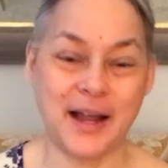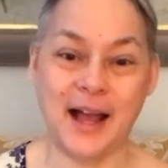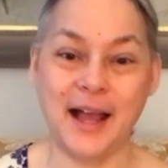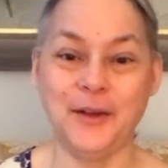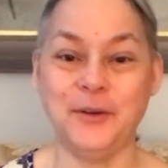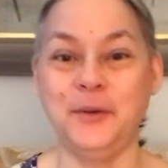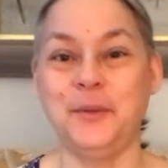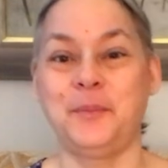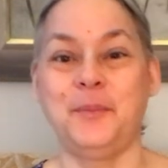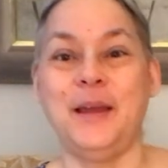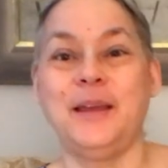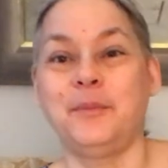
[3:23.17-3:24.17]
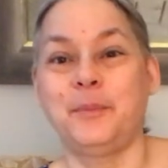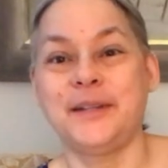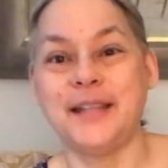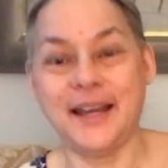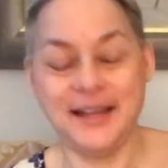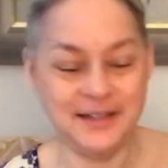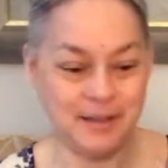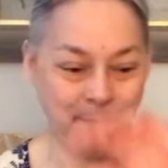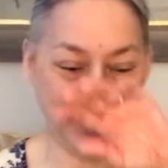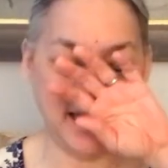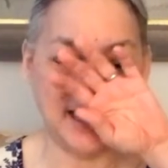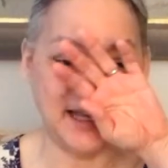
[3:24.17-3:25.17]
guy who is pretending to
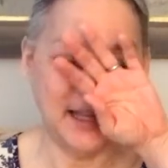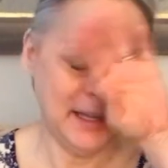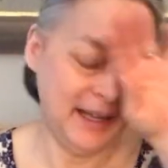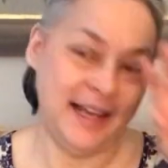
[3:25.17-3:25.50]
be a